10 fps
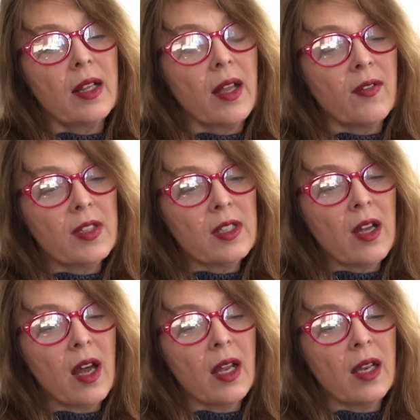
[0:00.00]
Love is
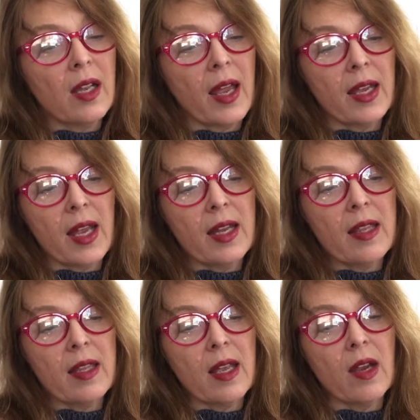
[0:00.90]
not like
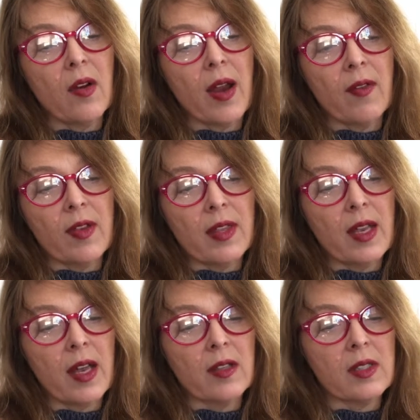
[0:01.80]
anything or
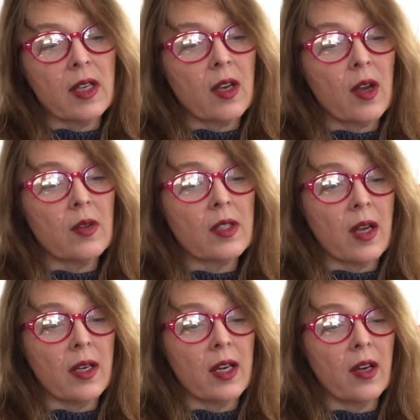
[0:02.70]
everything else that goes
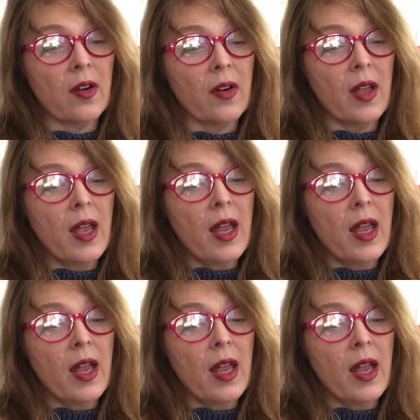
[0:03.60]
on here,